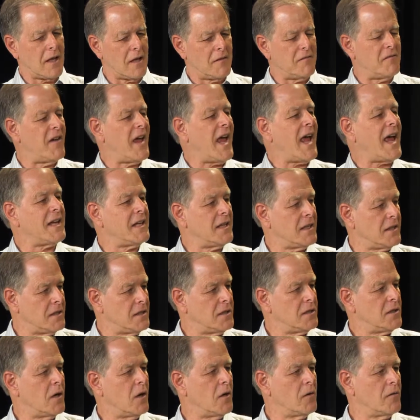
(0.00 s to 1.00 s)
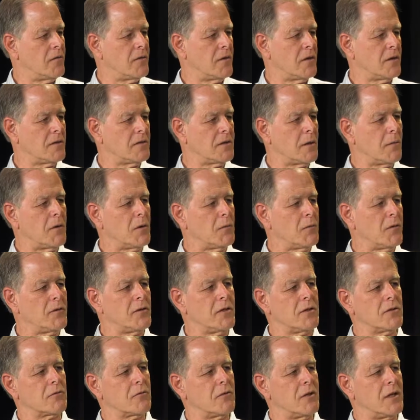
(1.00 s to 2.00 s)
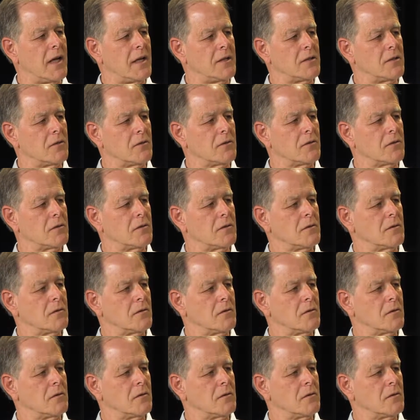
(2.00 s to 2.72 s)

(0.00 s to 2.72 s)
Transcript: advantage over someone with just credentials?